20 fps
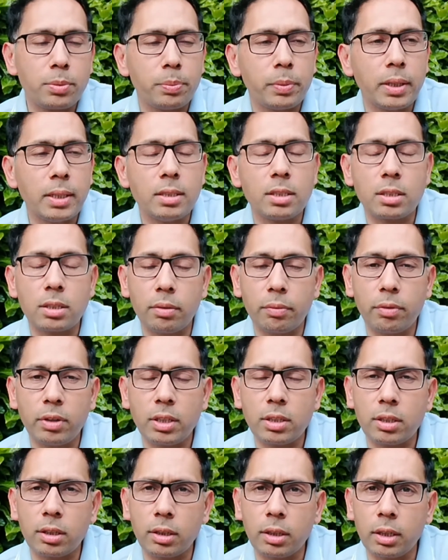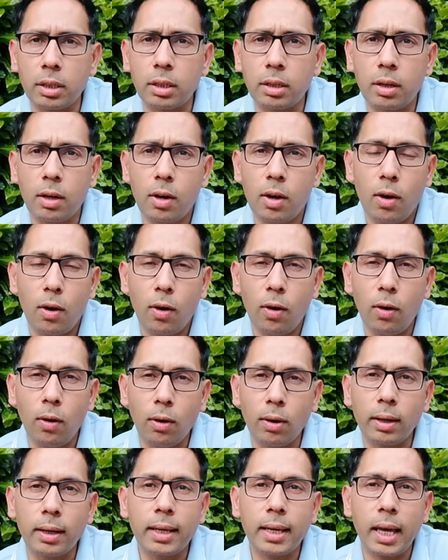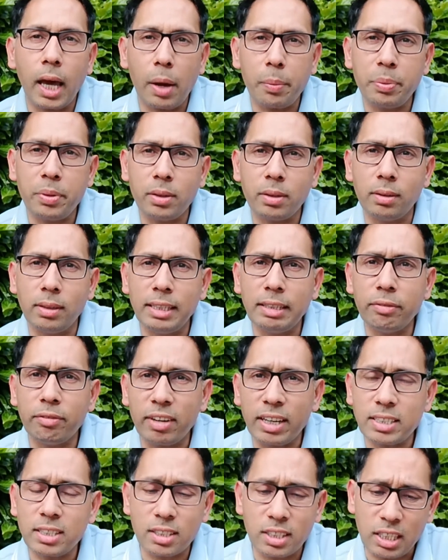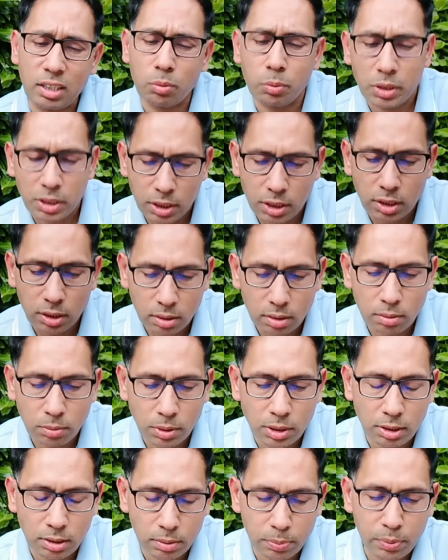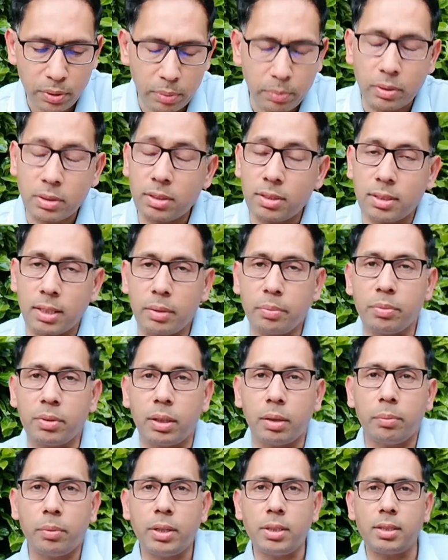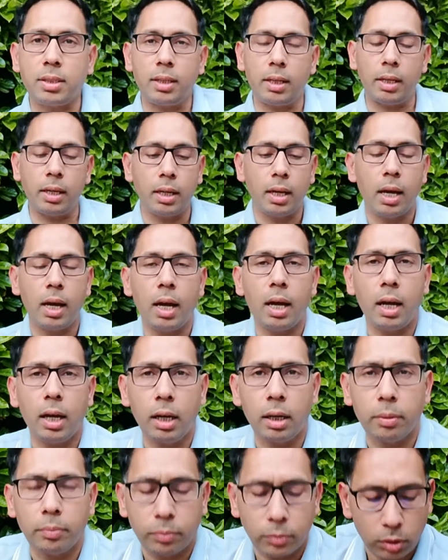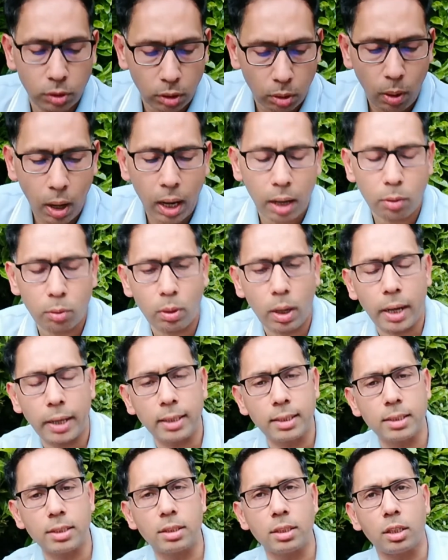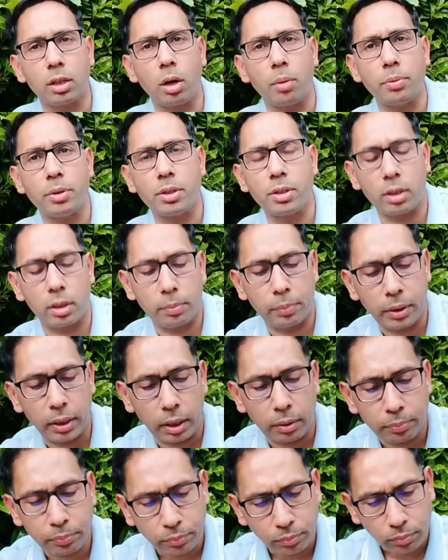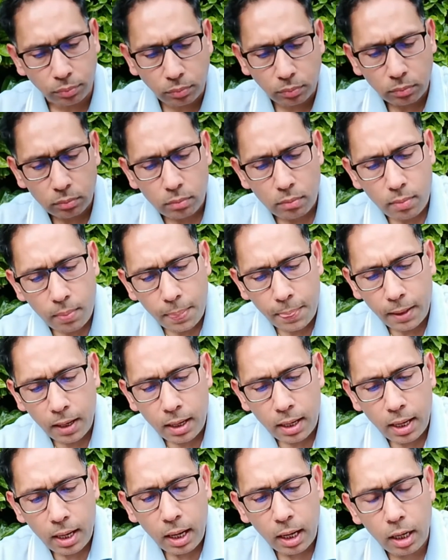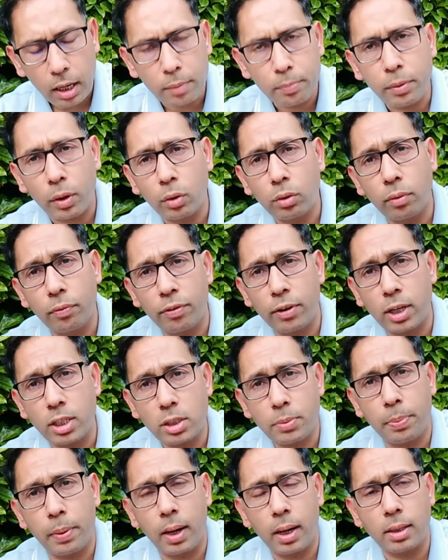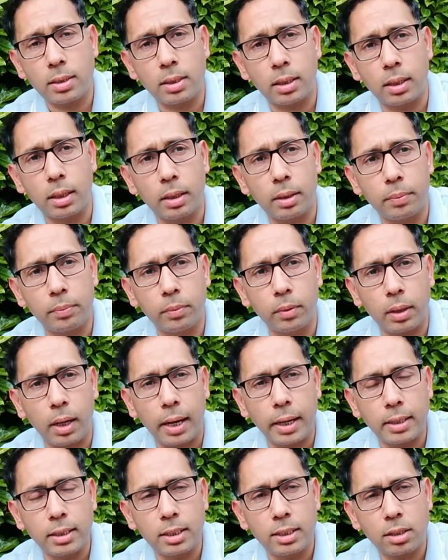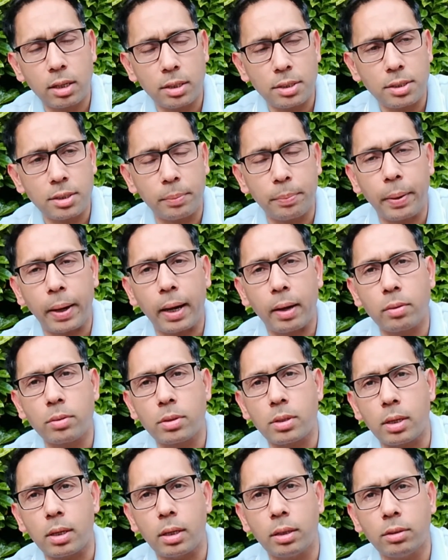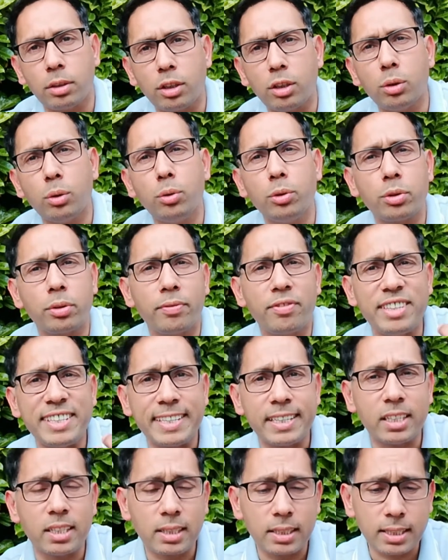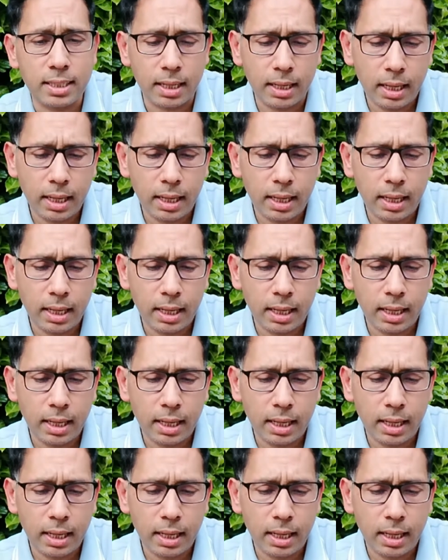means return on capital invested, which is pretty much the same thing basically. So ROI is the common term here. On the first part, I discussed about the use of yield,